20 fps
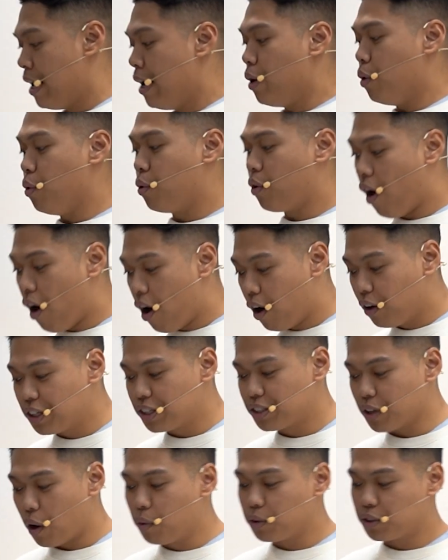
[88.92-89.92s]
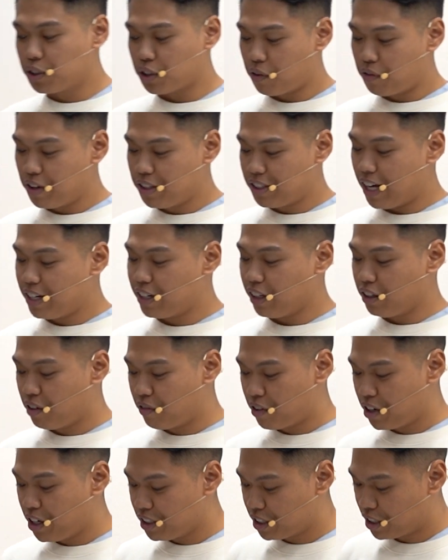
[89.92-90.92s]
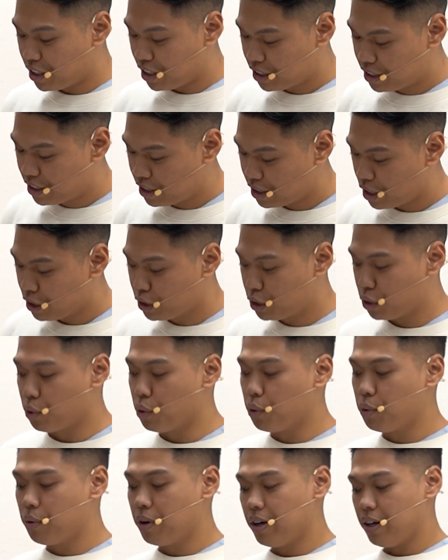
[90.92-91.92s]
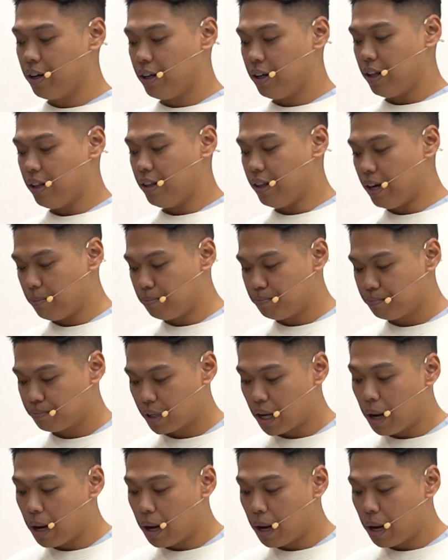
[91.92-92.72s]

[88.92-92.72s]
who called his own servants and delivered his goods to them.